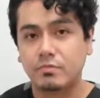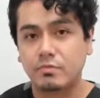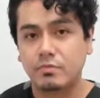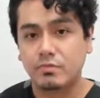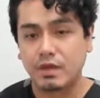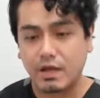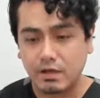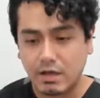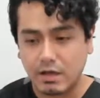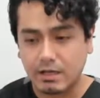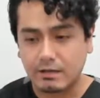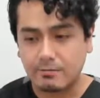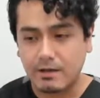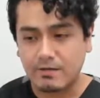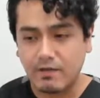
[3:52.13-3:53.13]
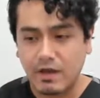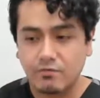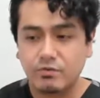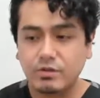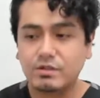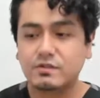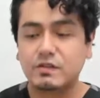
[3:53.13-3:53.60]
I have
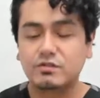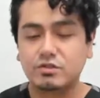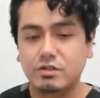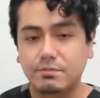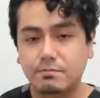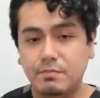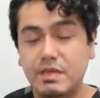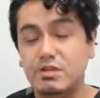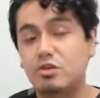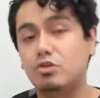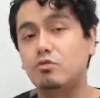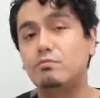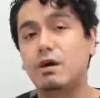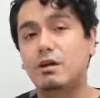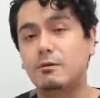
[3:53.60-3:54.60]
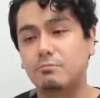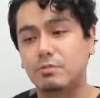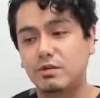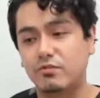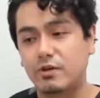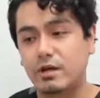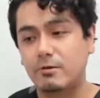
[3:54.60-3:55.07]
every intention to make you better, but
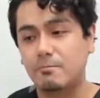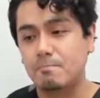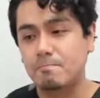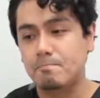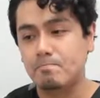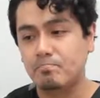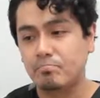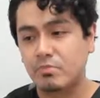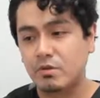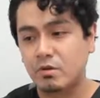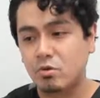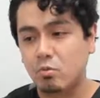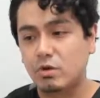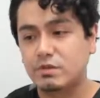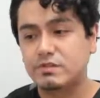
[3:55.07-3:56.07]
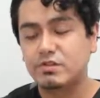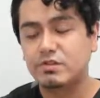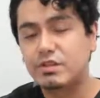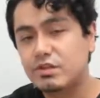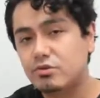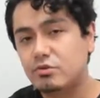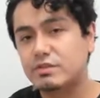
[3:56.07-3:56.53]
if I want to
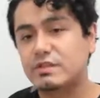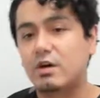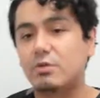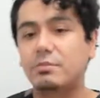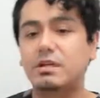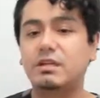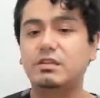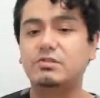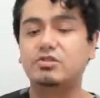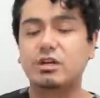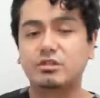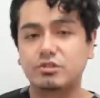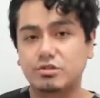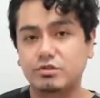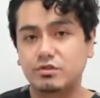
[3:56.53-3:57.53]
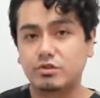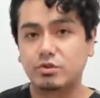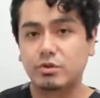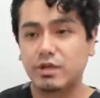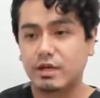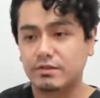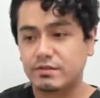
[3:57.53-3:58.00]
decrease how many injections you
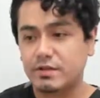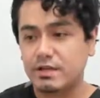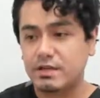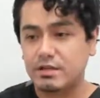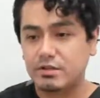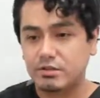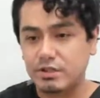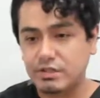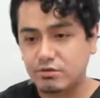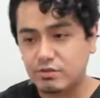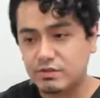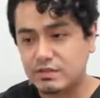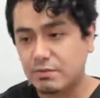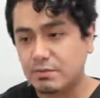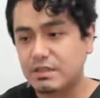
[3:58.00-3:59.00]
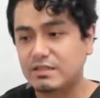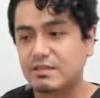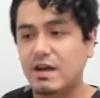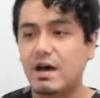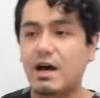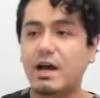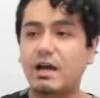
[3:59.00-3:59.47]
get, decrease how many
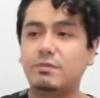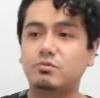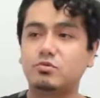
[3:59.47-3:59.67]
times